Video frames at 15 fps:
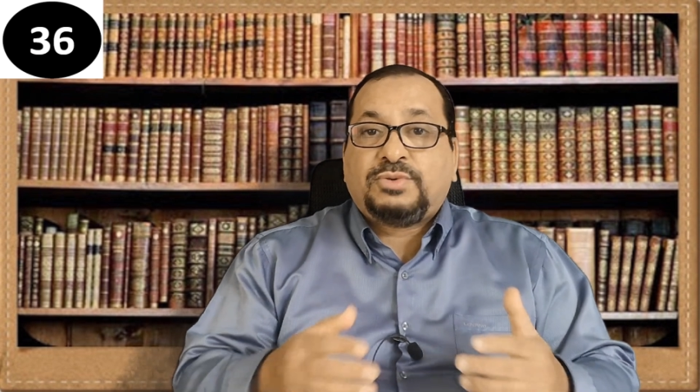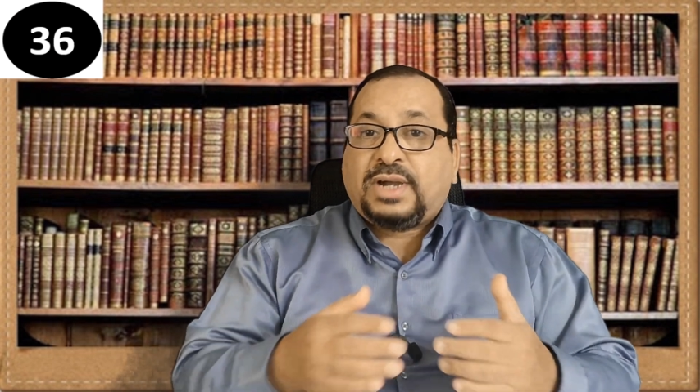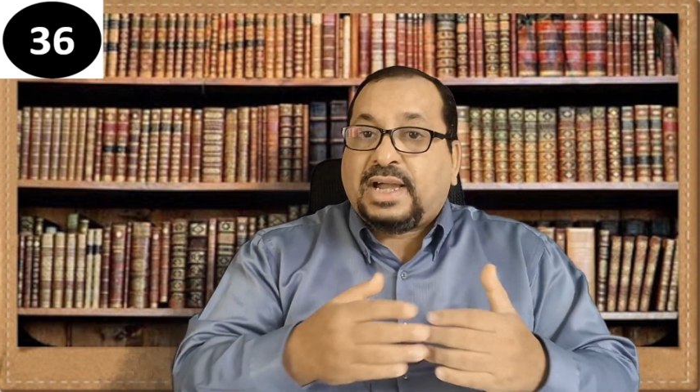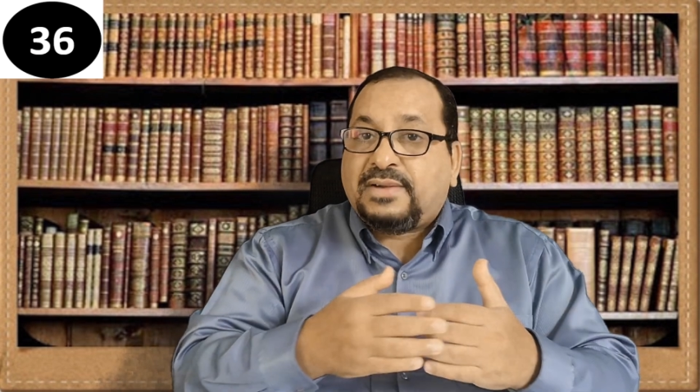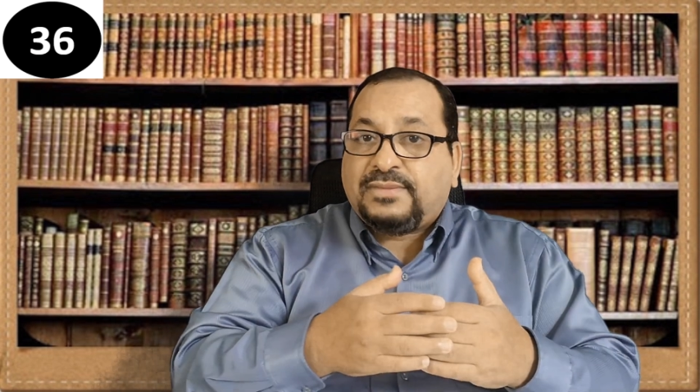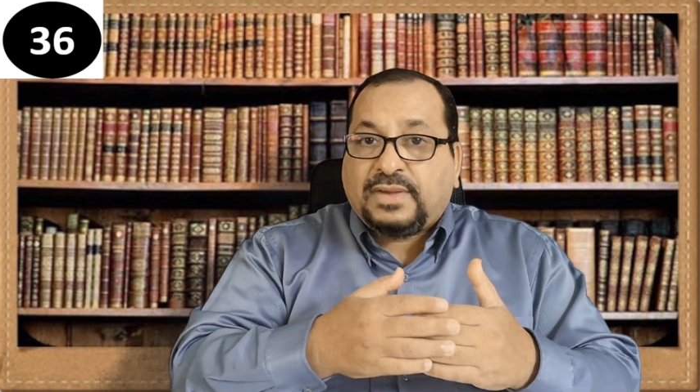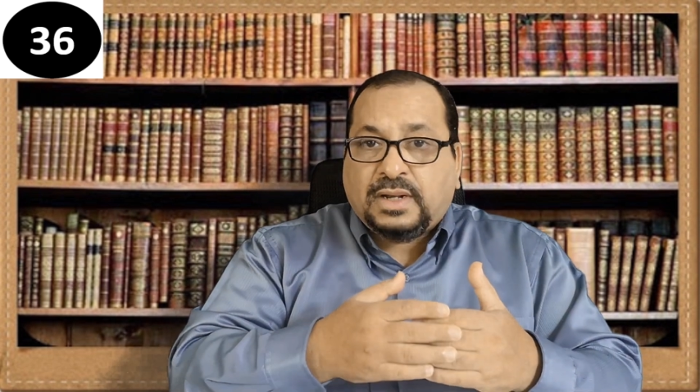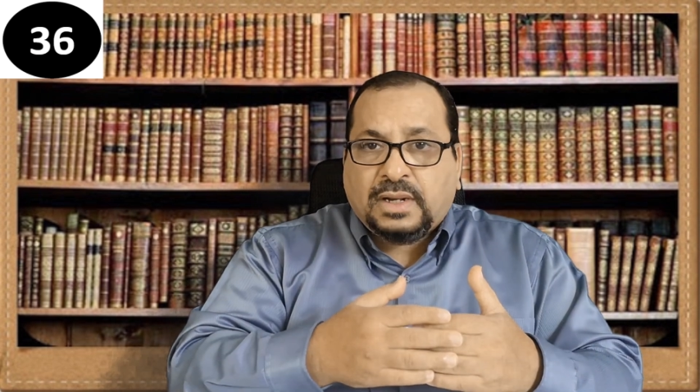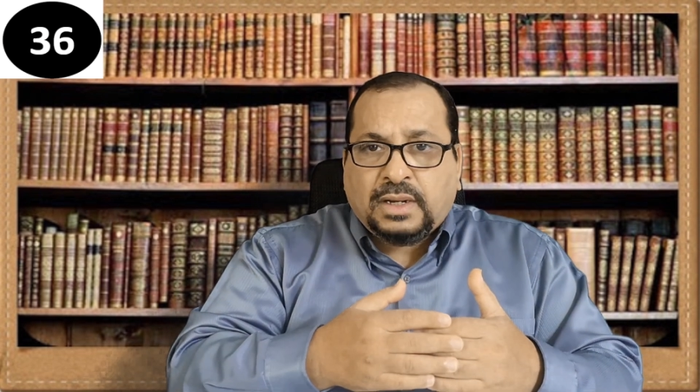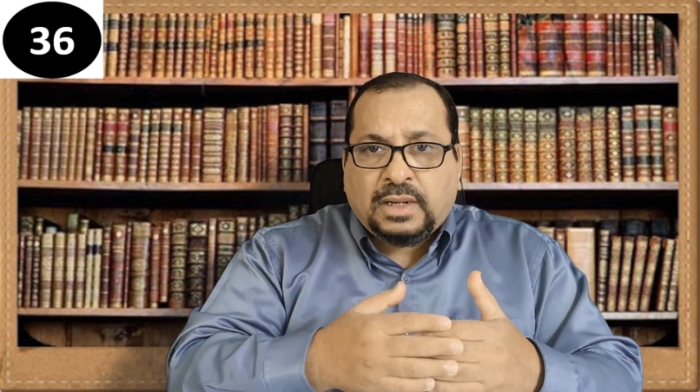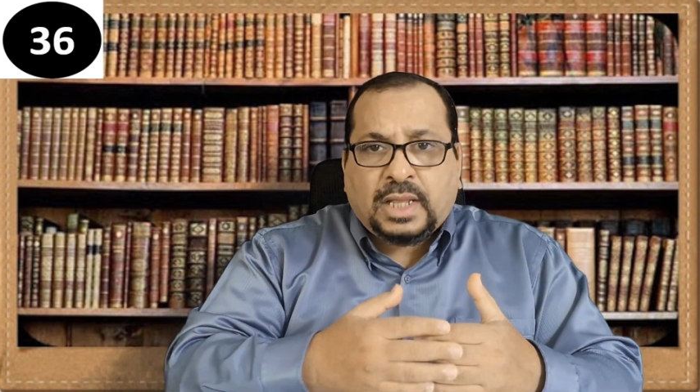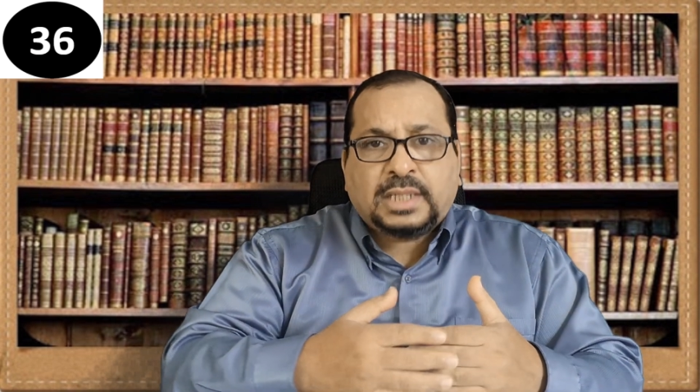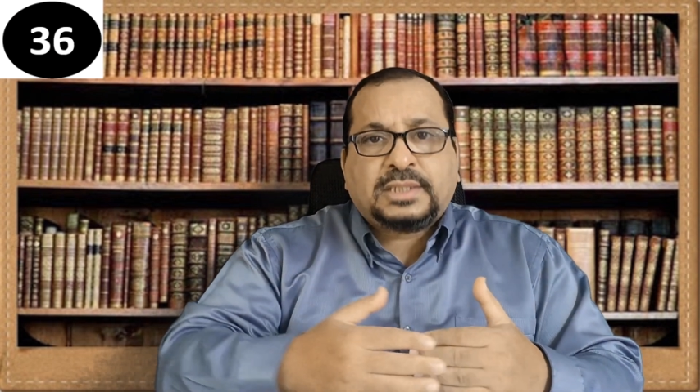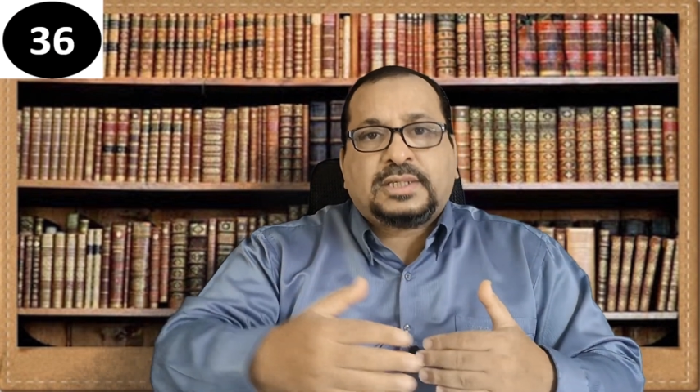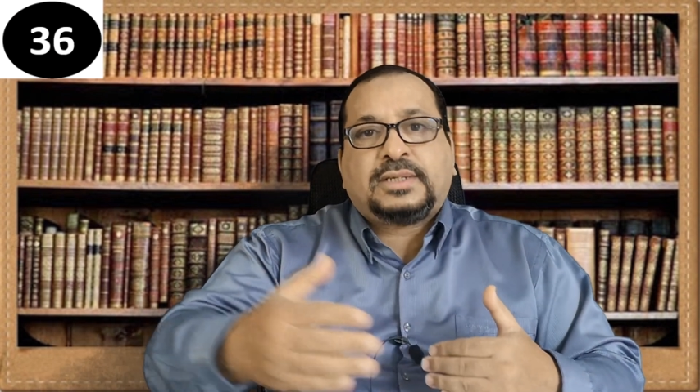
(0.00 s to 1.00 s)
We have a
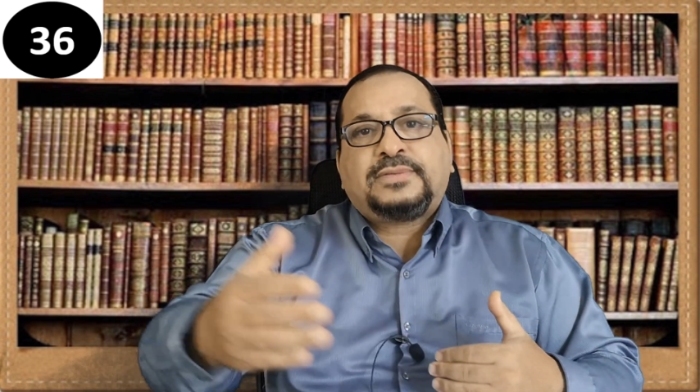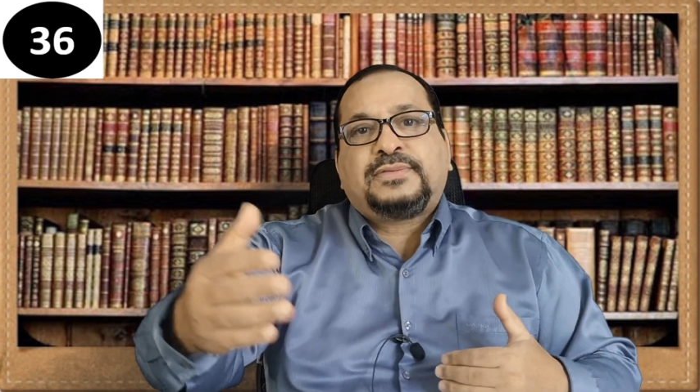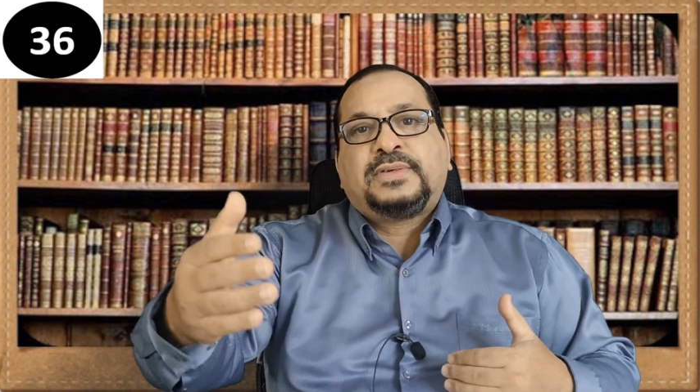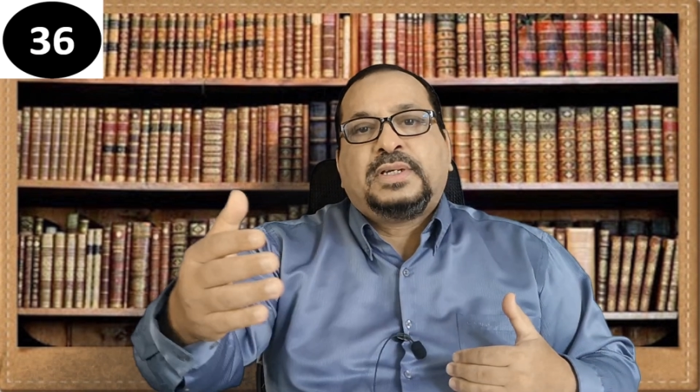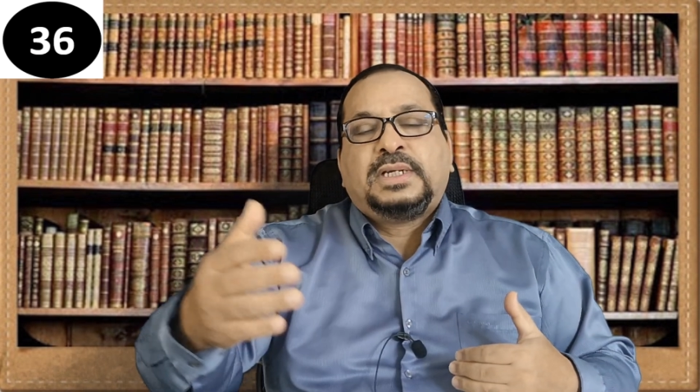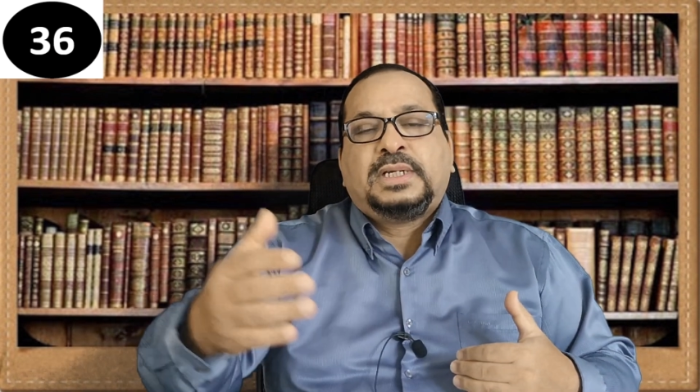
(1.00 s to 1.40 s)
lot of